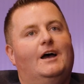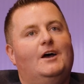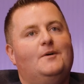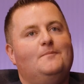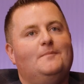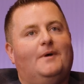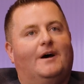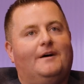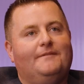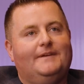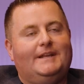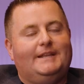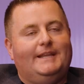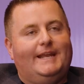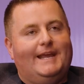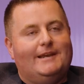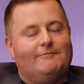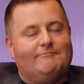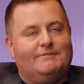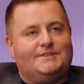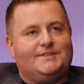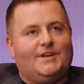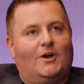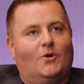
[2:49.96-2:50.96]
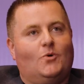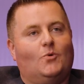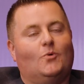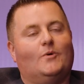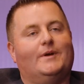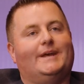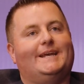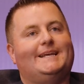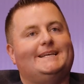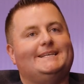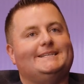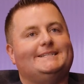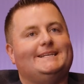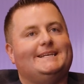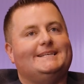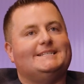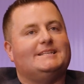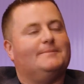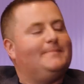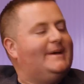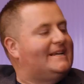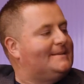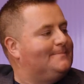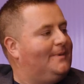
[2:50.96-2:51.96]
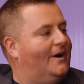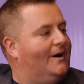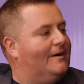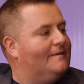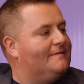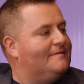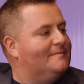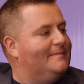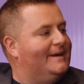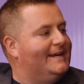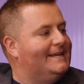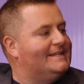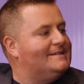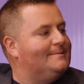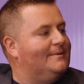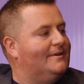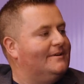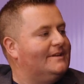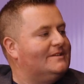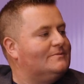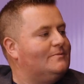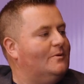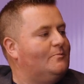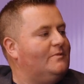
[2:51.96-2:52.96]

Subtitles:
I think the end result is the best part for me, to be honest.